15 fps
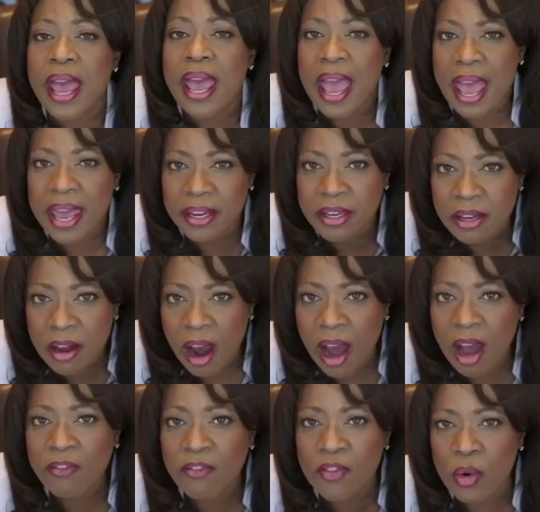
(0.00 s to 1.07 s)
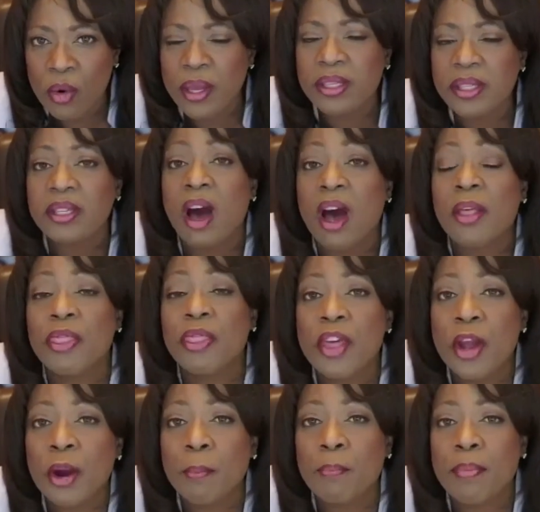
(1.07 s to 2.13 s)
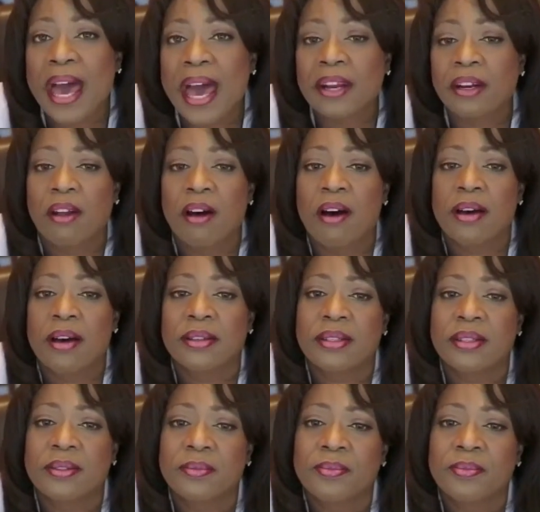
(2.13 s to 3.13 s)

and not focus on their bad laws.